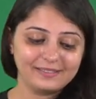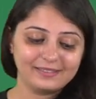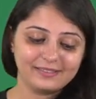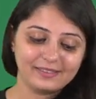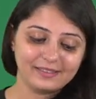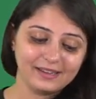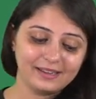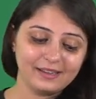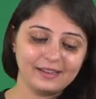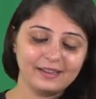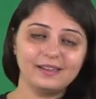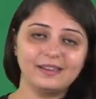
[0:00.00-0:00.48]

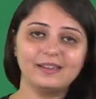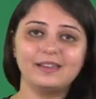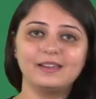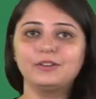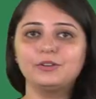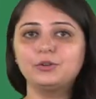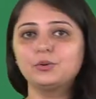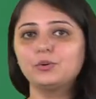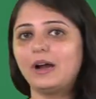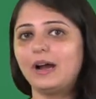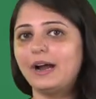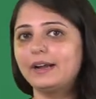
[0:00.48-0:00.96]

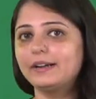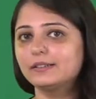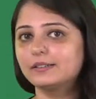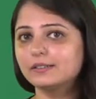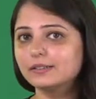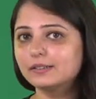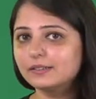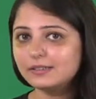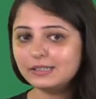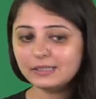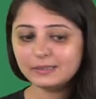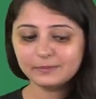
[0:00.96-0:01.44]
Then you had
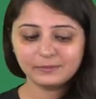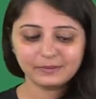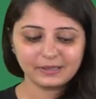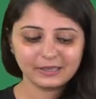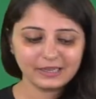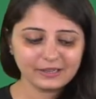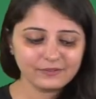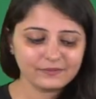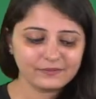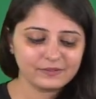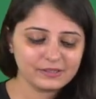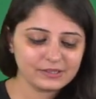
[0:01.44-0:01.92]
early
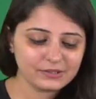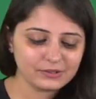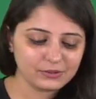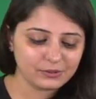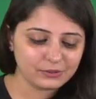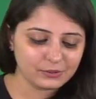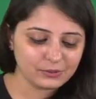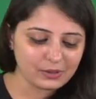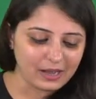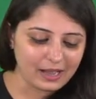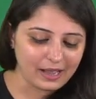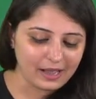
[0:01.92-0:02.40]
breakfast. You're
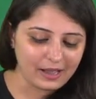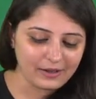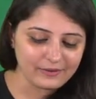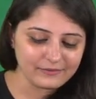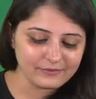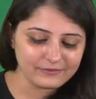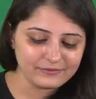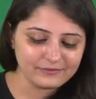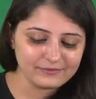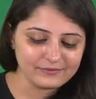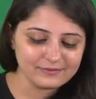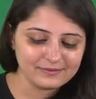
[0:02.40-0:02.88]
going to
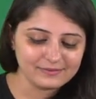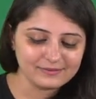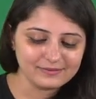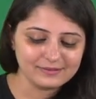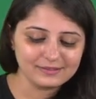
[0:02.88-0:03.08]
have